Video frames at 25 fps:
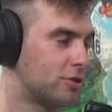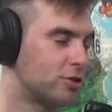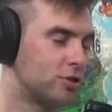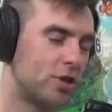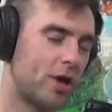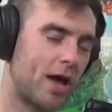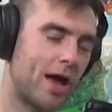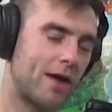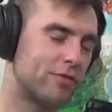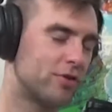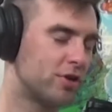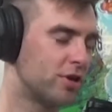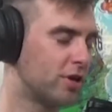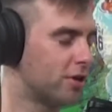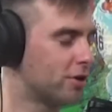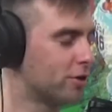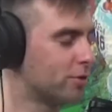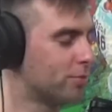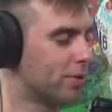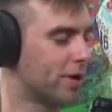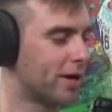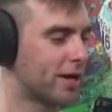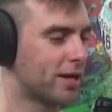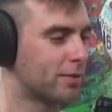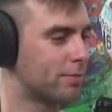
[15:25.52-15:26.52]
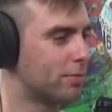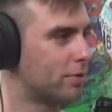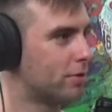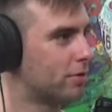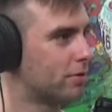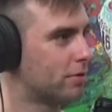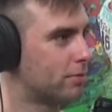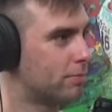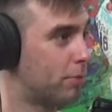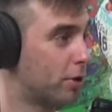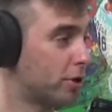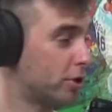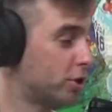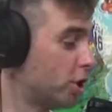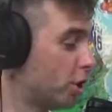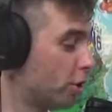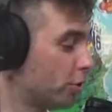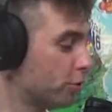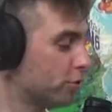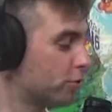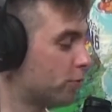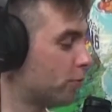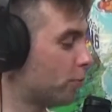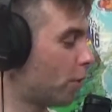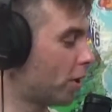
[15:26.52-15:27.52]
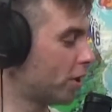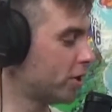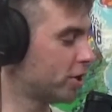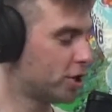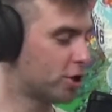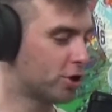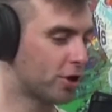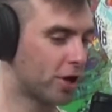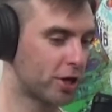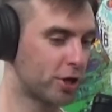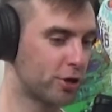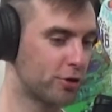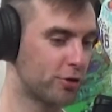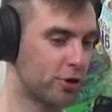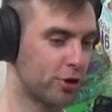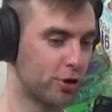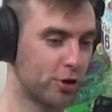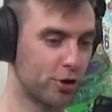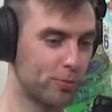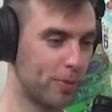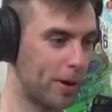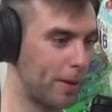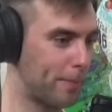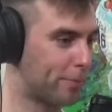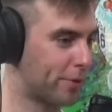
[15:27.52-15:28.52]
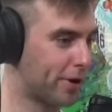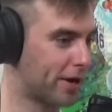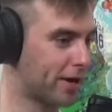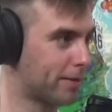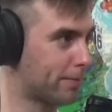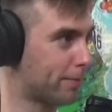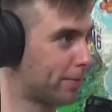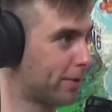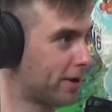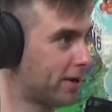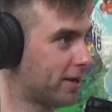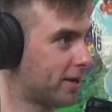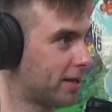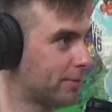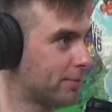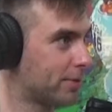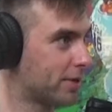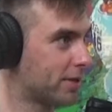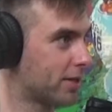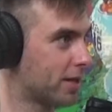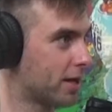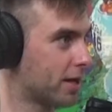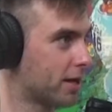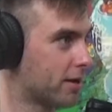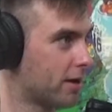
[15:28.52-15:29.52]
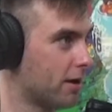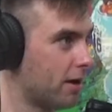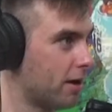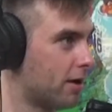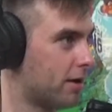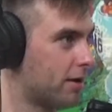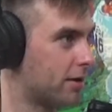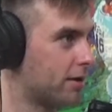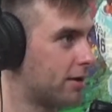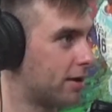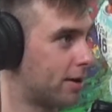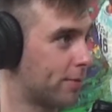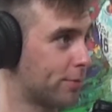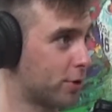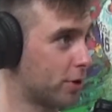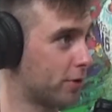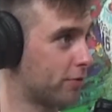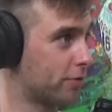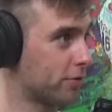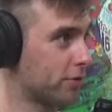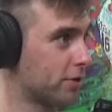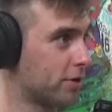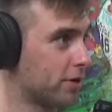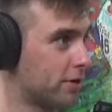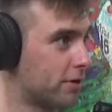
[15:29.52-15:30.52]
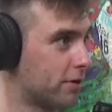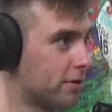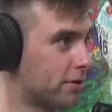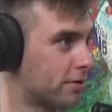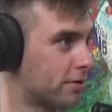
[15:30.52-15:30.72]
Every year you're breaking a bone. But, you know, 1 year, like you might break a pinky and being like, huh, I'm good for the year.